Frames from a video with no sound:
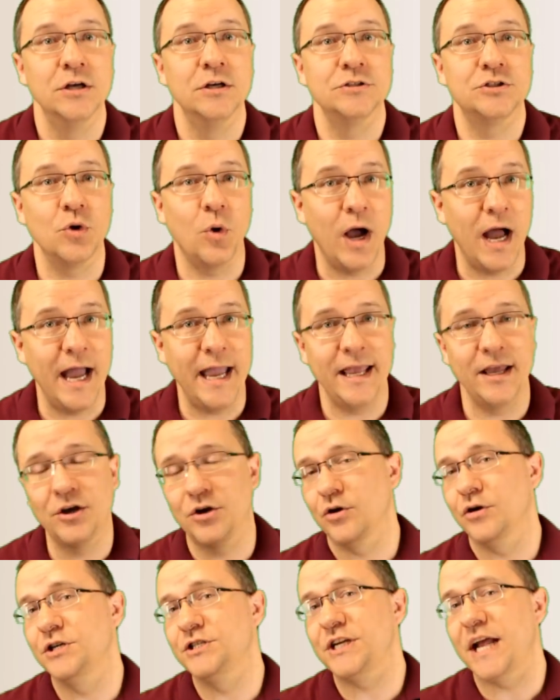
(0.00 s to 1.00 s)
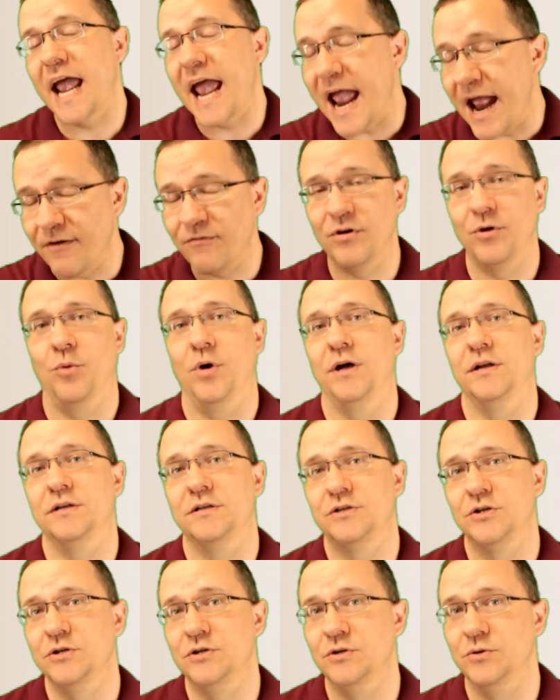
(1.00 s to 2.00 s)
So I encourage everyone
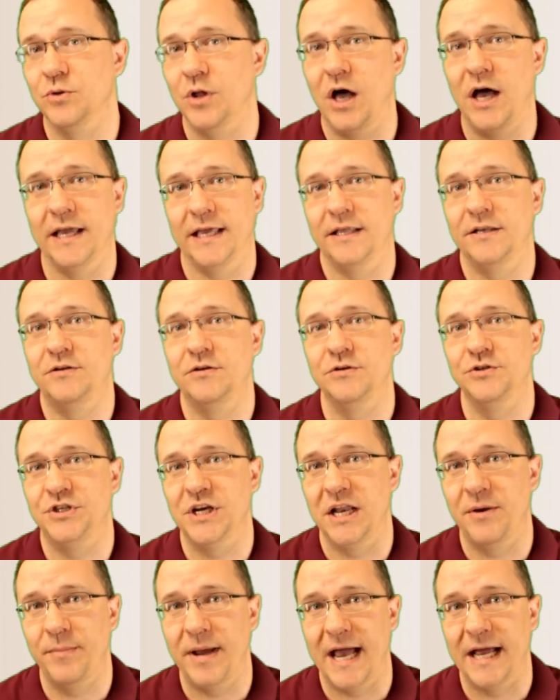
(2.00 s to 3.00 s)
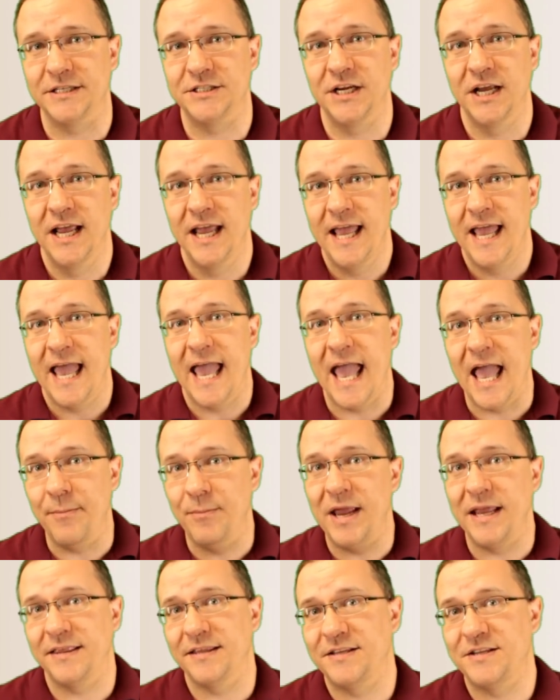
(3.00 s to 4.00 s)
to log into GEDmatch and
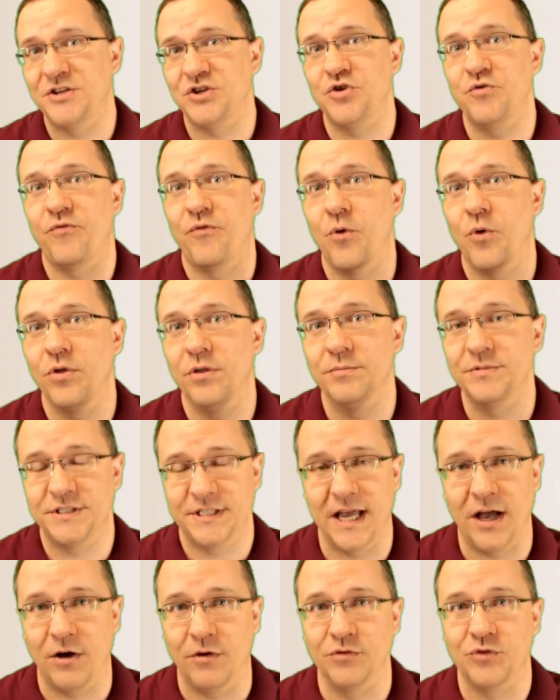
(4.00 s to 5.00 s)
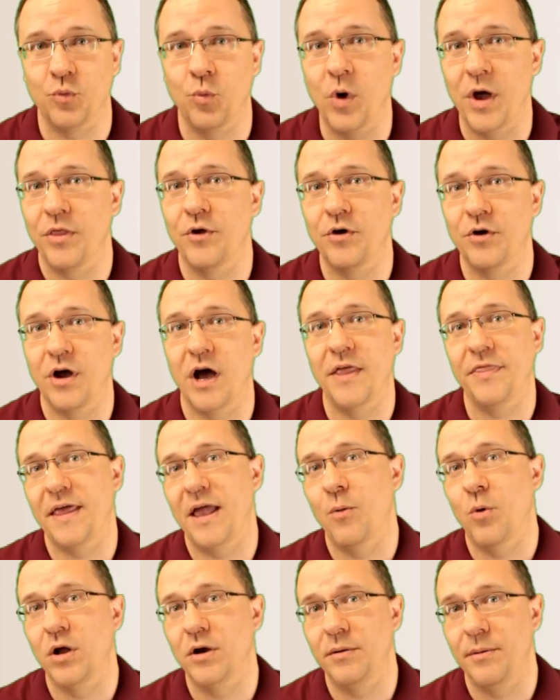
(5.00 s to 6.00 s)
make the decision for themselves whether or not
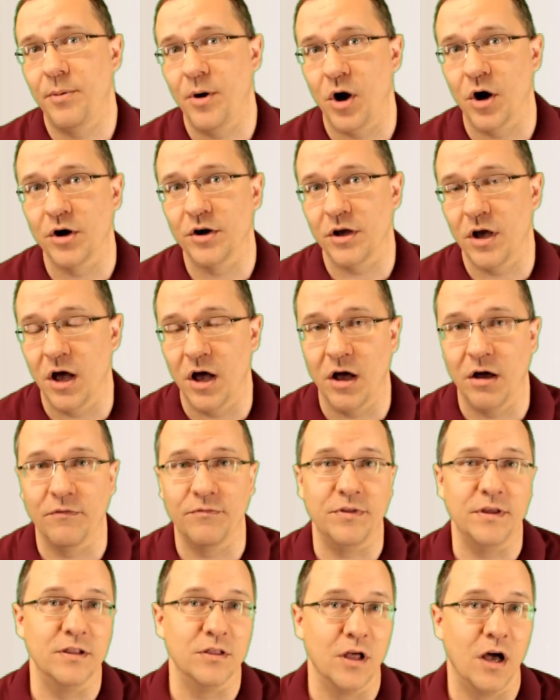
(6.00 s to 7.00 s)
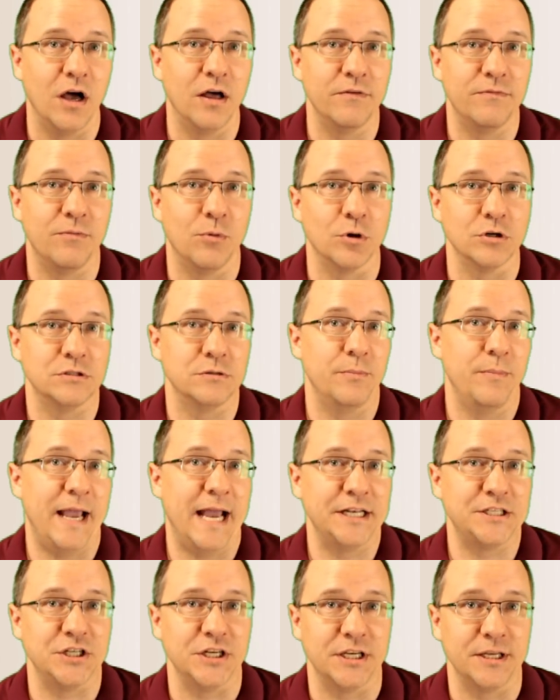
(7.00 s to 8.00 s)
they want to be part of the law enforcement
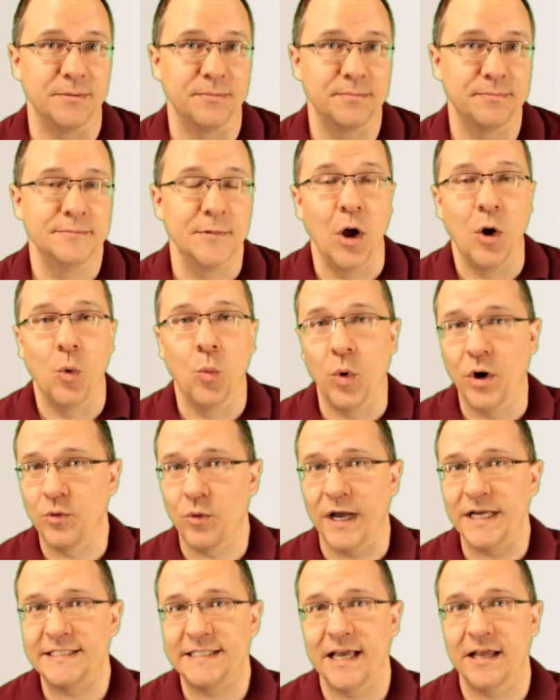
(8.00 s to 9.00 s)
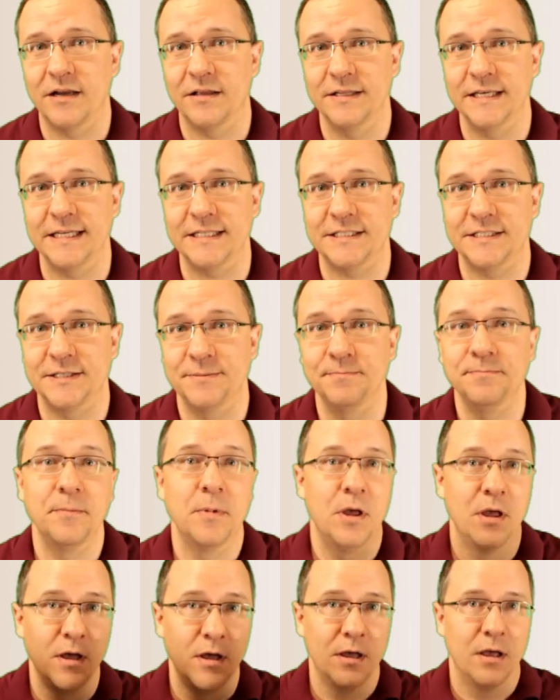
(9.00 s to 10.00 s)
matching. Where do I stand on this?
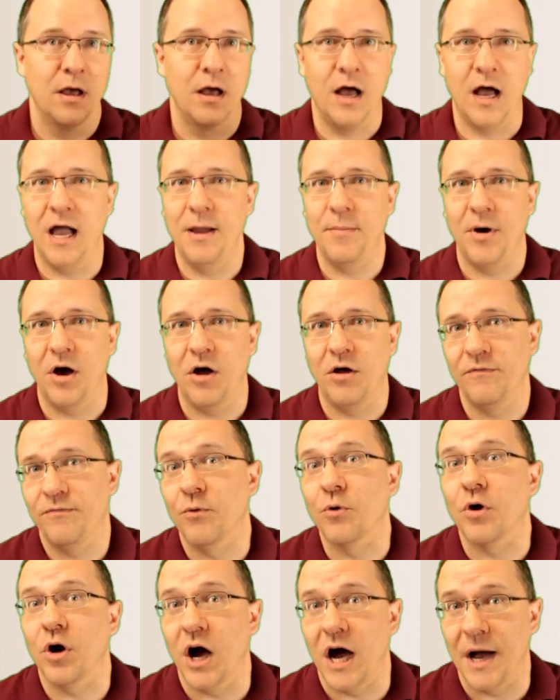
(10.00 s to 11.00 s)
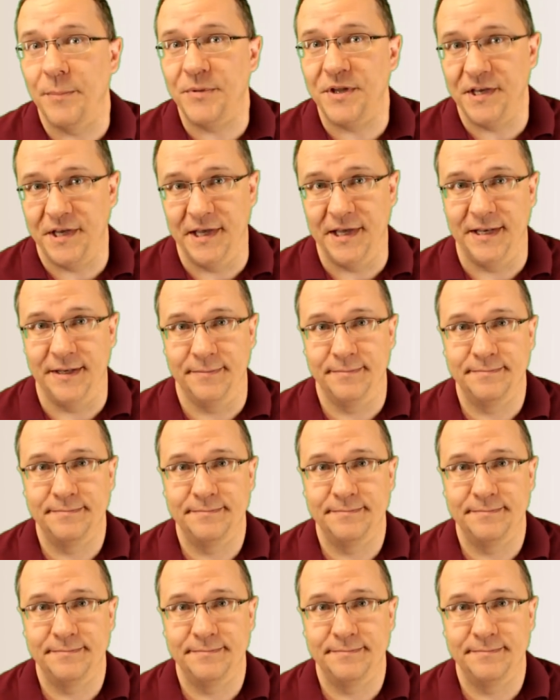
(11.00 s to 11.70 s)
I'm all for opting in.